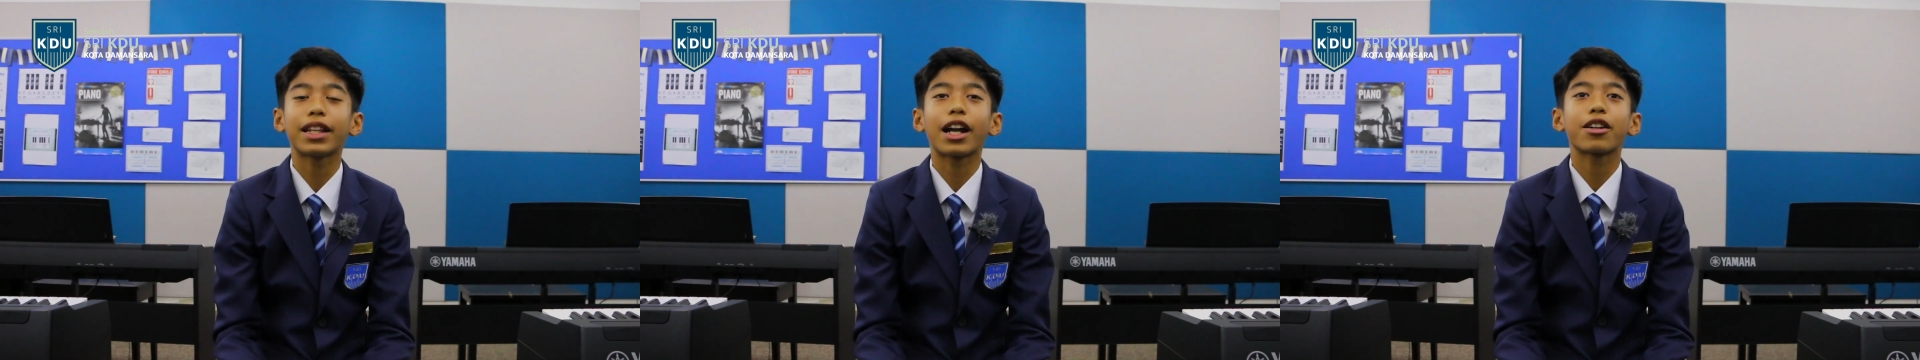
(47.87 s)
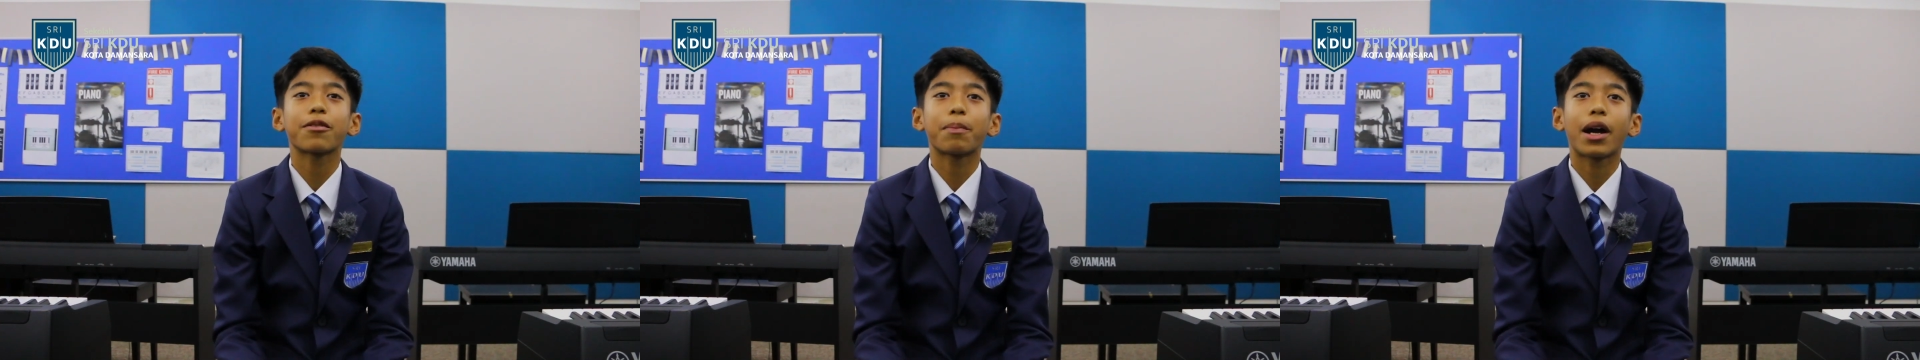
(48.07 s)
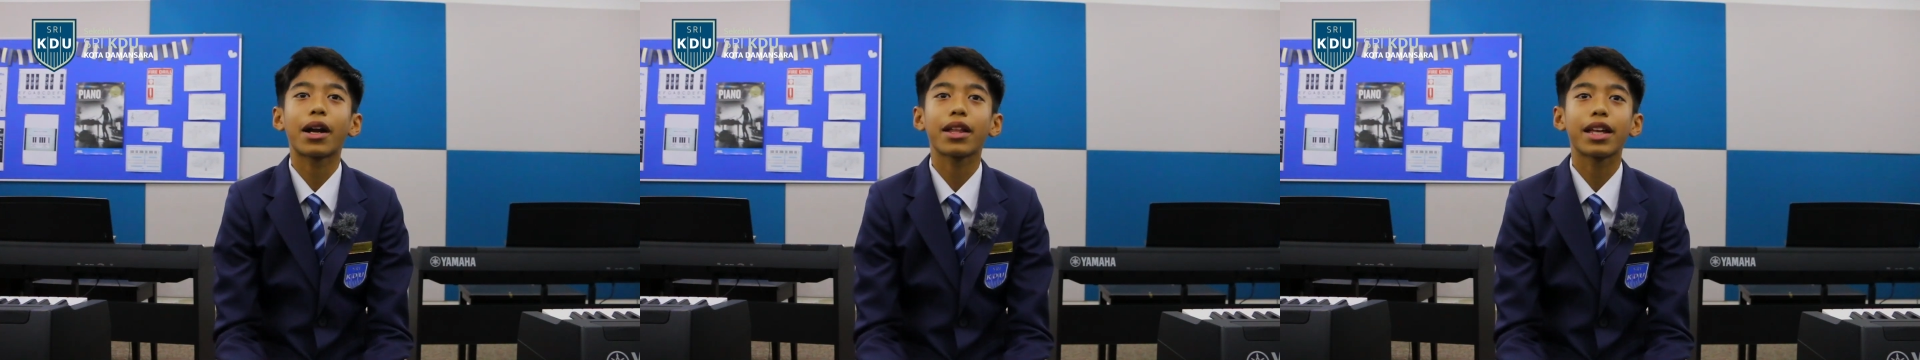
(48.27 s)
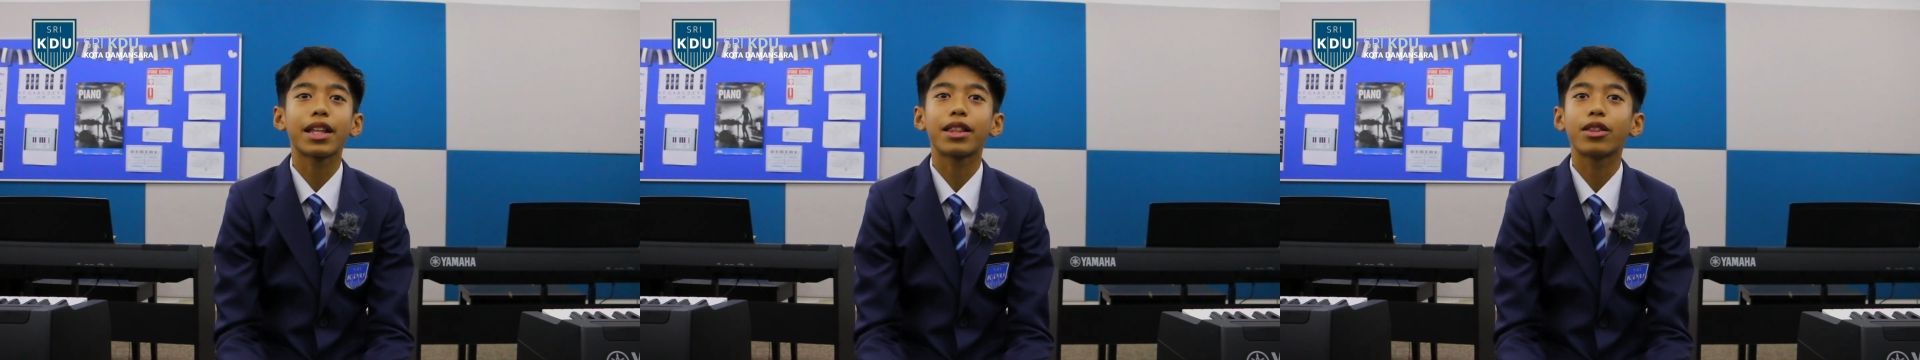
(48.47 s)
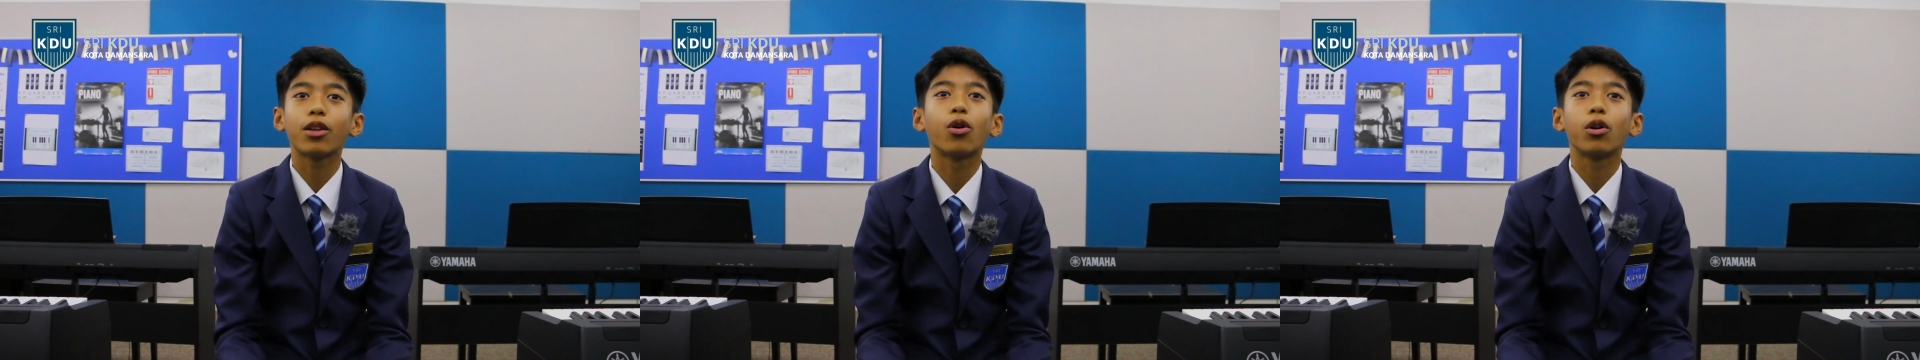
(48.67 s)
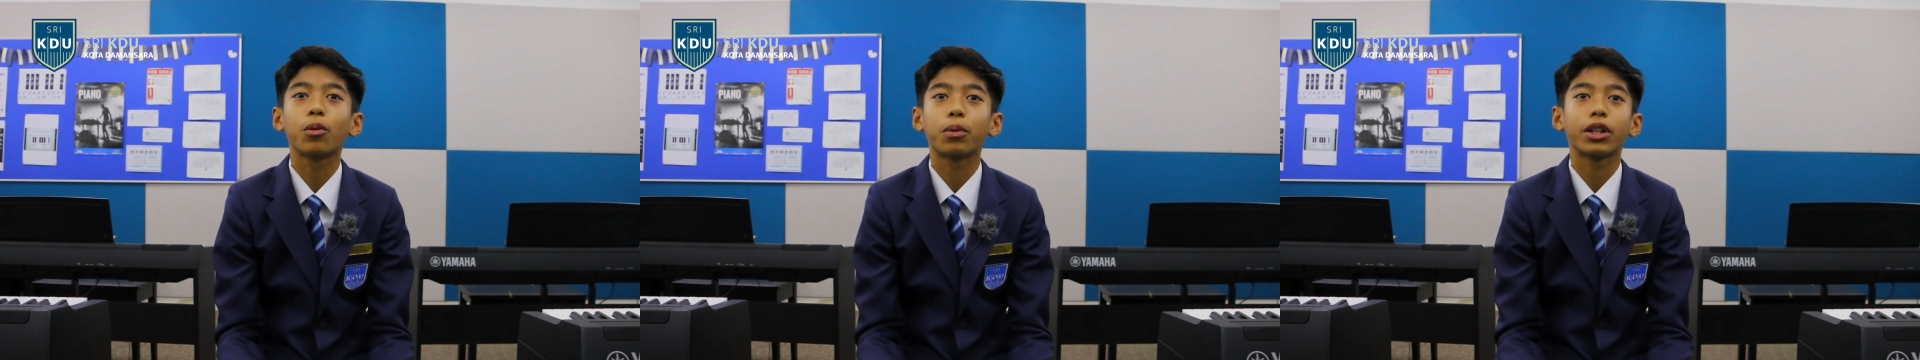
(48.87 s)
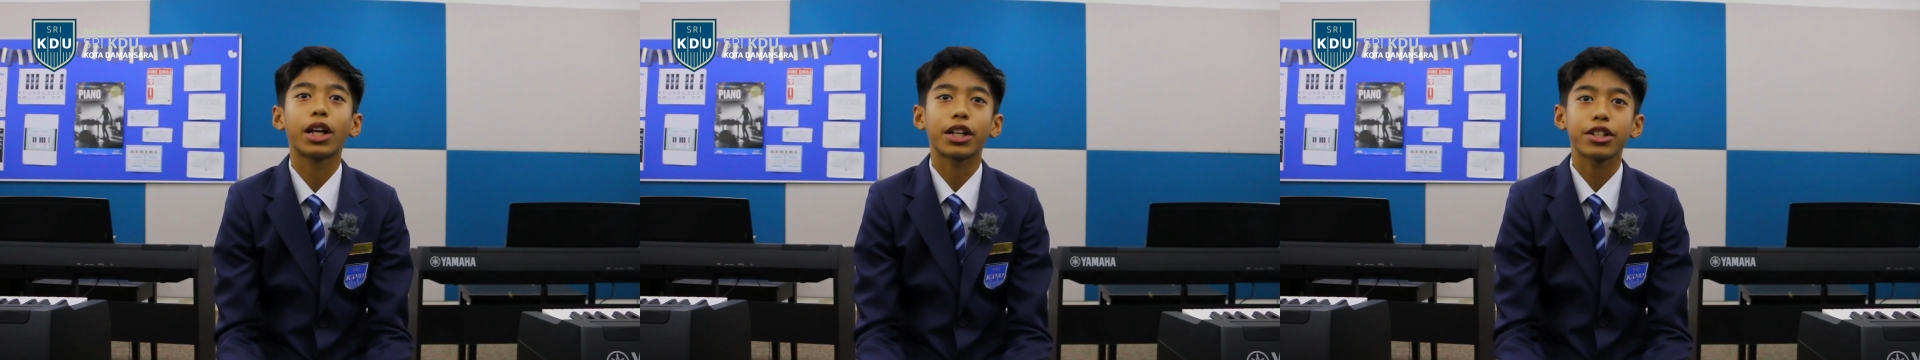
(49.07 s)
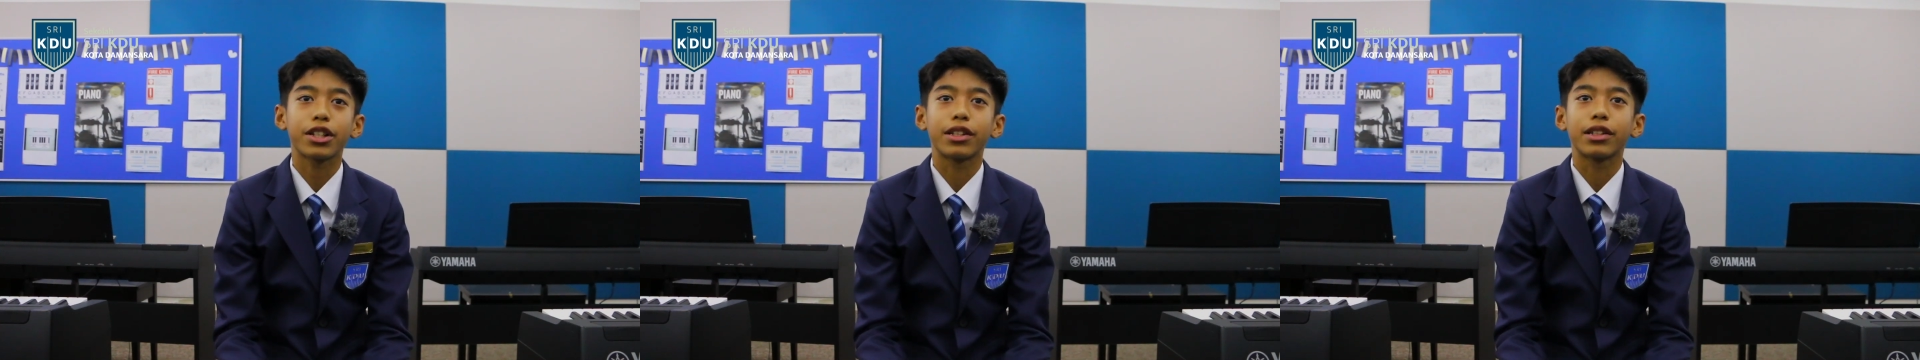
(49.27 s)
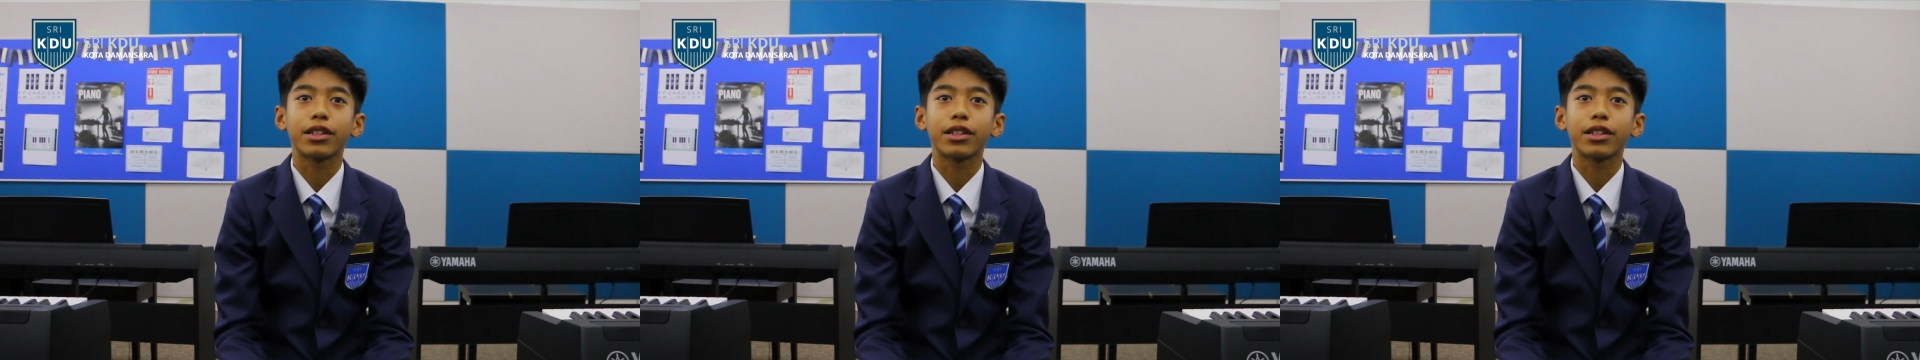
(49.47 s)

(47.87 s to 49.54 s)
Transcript: large part in the whole production.